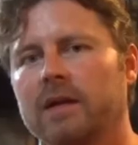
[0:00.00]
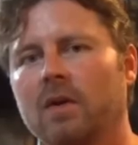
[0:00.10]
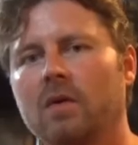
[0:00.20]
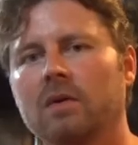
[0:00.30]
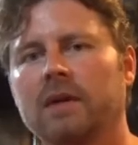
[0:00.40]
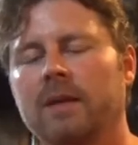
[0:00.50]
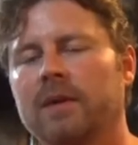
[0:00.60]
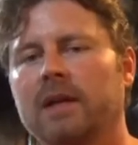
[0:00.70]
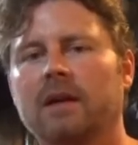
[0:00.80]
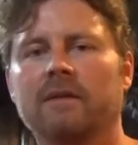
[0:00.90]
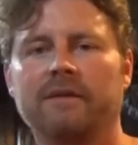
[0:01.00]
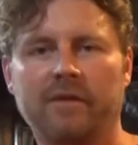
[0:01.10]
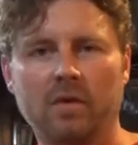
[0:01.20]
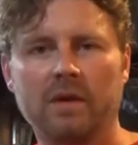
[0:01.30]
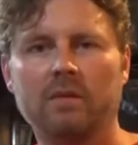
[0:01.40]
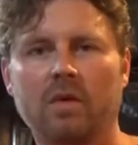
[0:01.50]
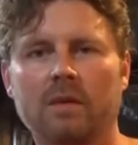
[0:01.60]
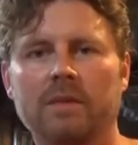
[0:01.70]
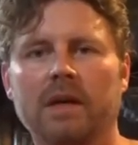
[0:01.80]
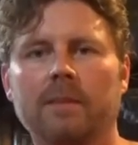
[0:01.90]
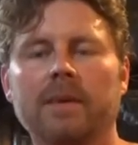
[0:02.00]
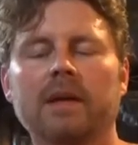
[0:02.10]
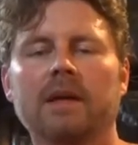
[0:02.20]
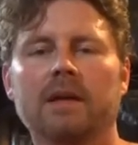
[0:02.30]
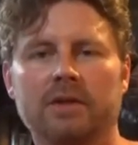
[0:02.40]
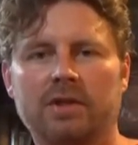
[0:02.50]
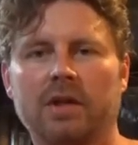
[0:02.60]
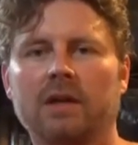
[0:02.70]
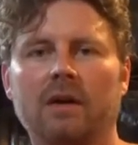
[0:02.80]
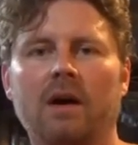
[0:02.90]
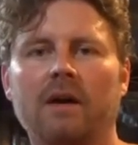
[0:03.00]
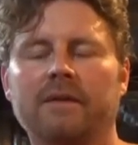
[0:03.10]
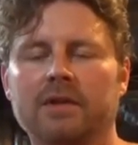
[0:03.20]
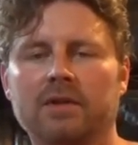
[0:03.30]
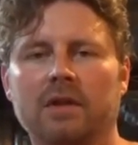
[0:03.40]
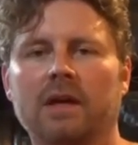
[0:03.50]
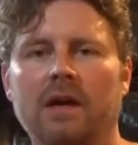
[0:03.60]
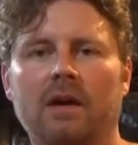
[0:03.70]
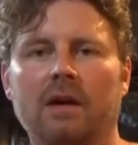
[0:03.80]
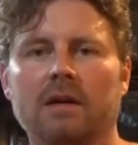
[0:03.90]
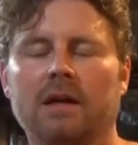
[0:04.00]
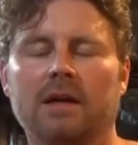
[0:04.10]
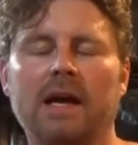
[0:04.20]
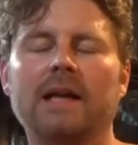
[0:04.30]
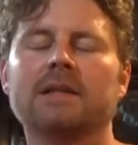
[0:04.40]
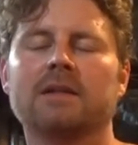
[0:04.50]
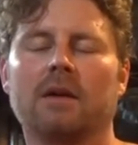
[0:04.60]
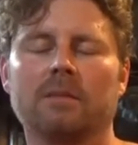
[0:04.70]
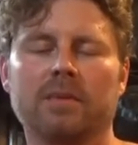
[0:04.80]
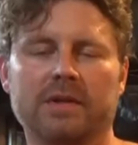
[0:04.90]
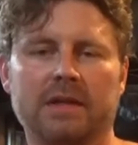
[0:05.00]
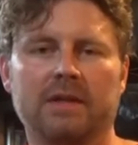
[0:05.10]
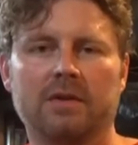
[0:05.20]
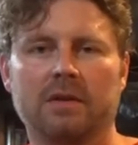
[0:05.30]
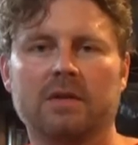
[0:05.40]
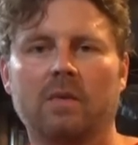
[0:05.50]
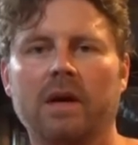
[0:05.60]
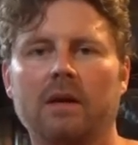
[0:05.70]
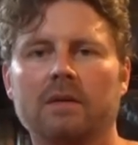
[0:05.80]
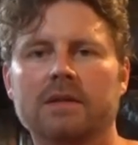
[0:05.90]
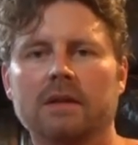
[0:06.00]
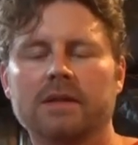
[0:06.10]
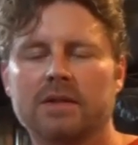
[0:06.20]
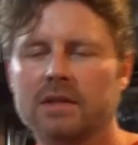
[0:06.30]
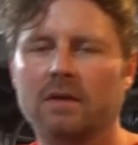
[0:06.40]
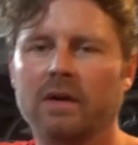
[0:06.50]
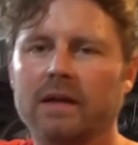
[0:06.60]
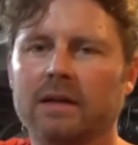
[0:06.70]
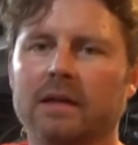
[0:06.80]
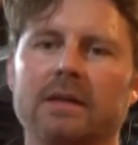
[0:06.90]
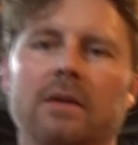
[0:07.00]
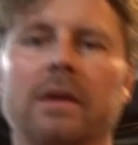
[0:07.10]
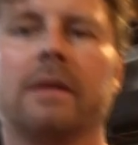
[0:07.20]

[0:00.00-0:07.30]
cold. I'm going to get it fully warmed up, shut it off, and show you the heart, uh, hot start procedure as well. So let's just go ahead and get to